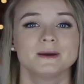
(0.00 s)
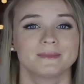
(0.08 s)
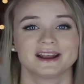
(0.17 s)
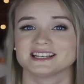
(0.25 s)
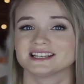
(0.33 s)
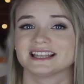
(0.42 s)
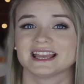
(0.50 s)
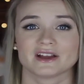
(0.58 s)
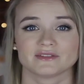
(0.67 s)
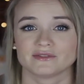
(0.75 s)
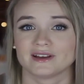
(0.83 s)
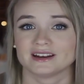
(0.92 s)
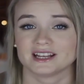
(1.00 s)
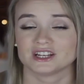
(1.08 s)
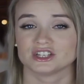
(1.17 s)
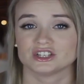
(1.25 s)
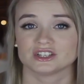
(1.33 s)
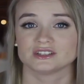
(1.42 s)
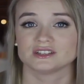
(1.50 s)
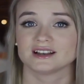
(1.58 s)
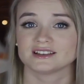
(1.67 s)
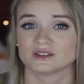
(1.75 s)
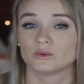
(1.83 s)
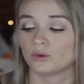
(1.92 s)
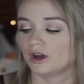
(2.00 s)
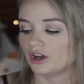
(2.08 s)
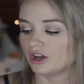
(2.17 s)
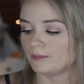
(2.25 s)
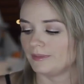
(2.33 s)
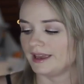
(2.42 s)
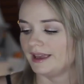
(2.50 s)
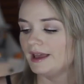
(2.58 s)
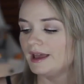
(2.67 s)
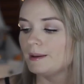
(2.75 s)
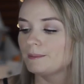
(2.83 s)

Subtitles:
Practically every foundation just doesn't work on me.